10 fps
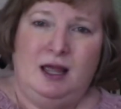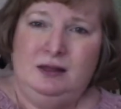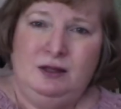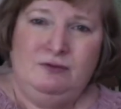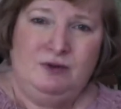
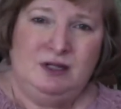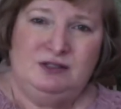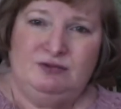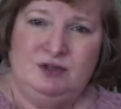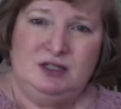and
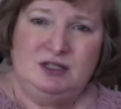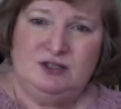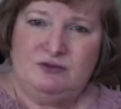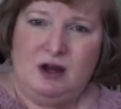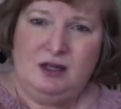it's really
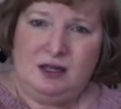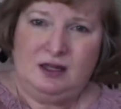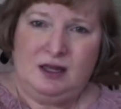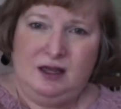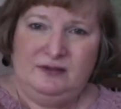
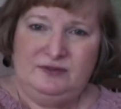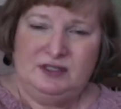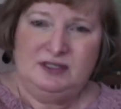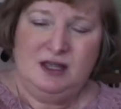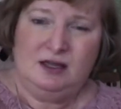striking, I have to
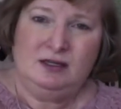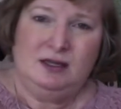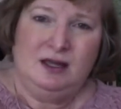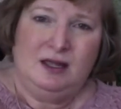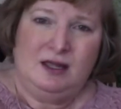say.
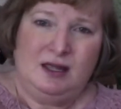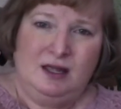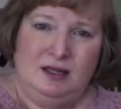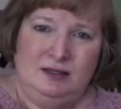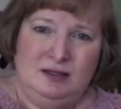
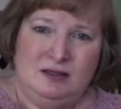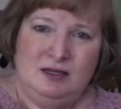And